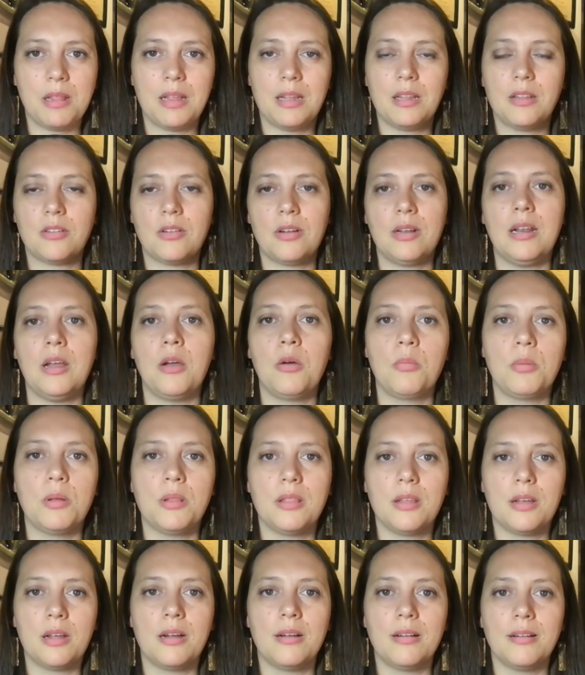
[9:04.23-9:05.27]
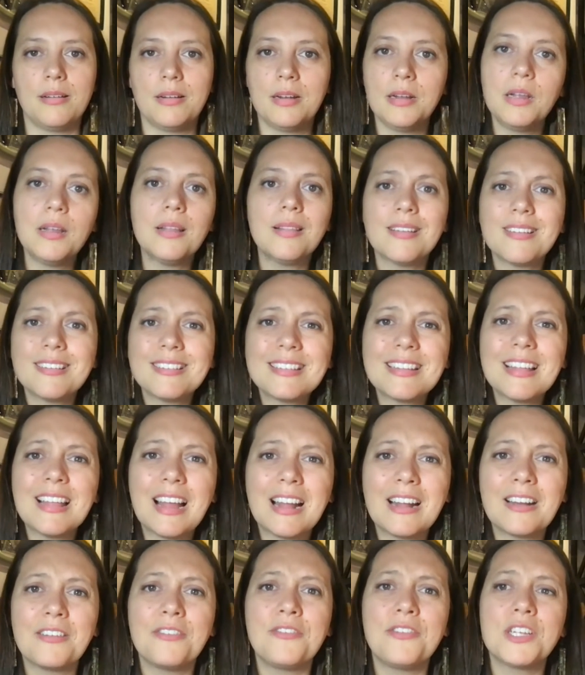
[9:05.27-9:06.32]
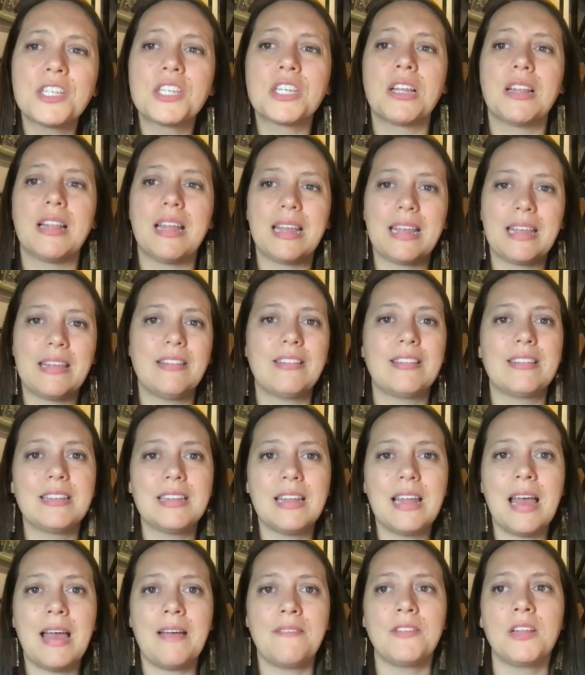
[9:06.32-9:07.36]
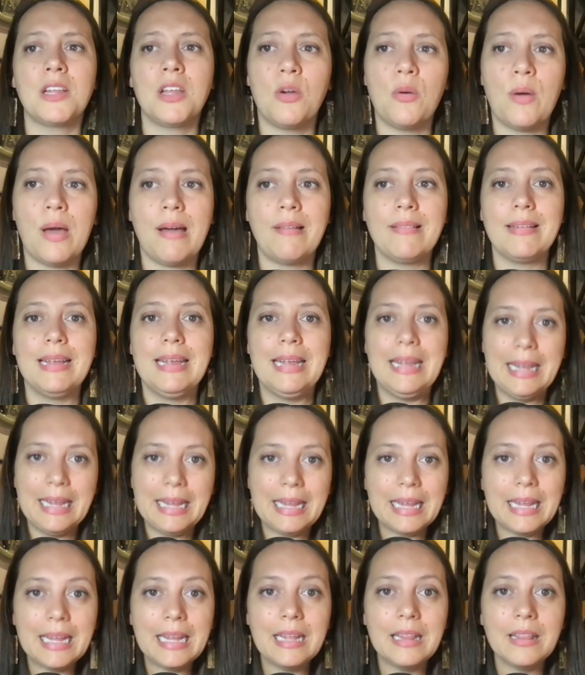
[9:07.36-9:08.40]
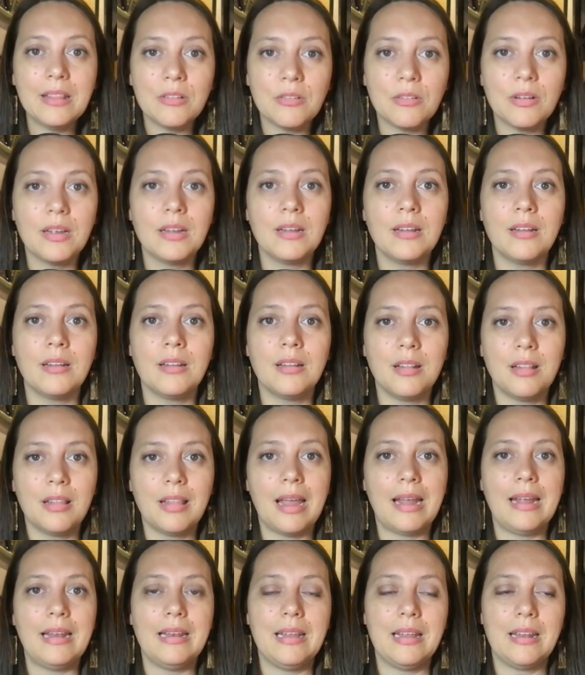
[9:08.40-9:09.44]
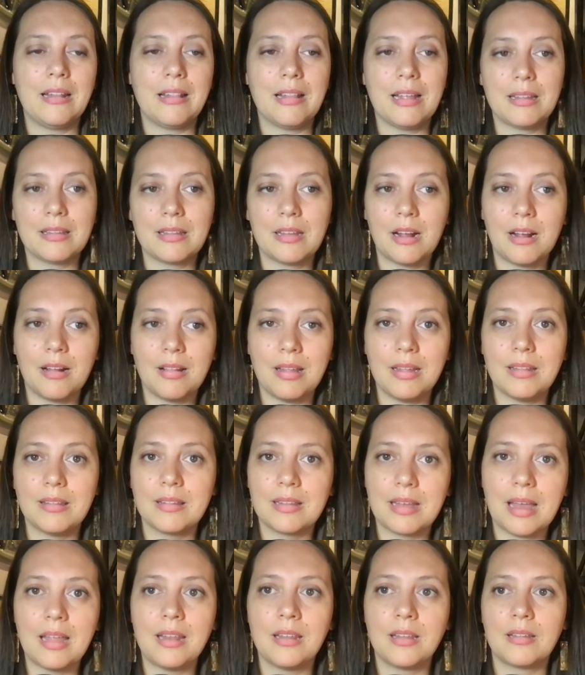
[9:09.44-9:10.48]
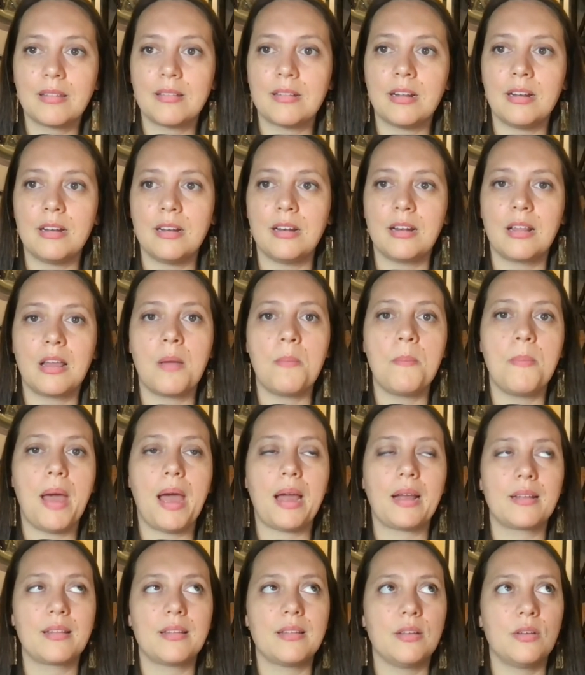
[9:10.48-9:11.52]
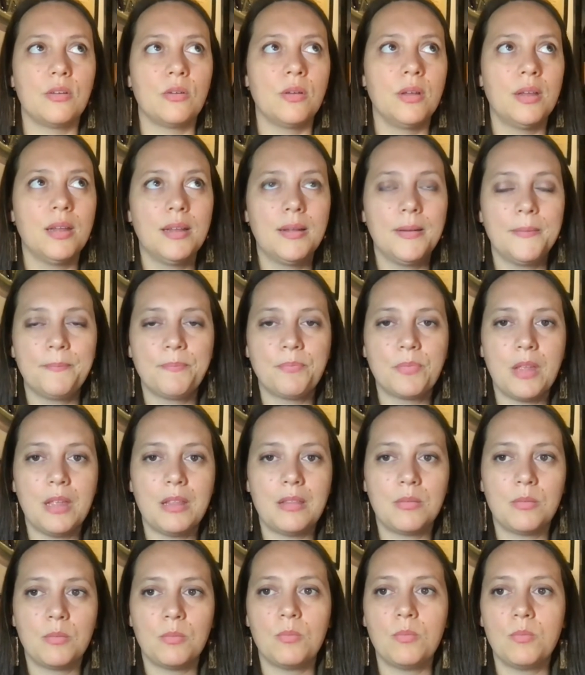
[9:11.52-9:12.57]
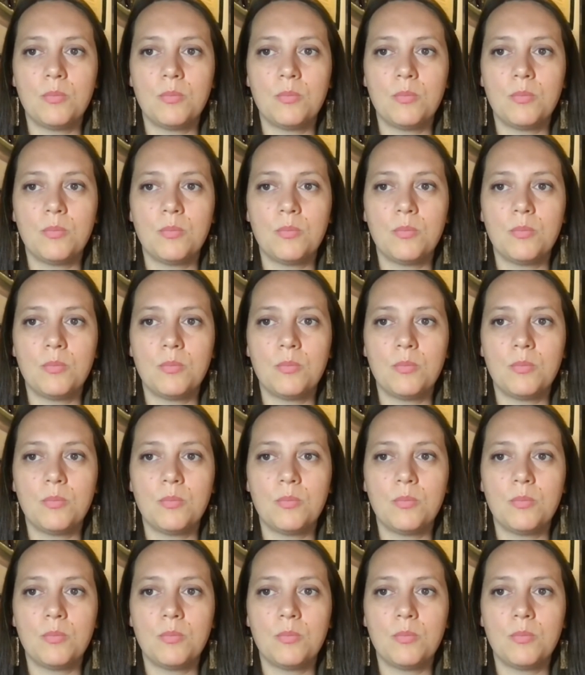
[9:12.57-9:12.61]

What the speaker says: lights right now, but they're they're still artificial. Like you still have to go out in the real light. And Alaska our light's kind of starting to come back. So it's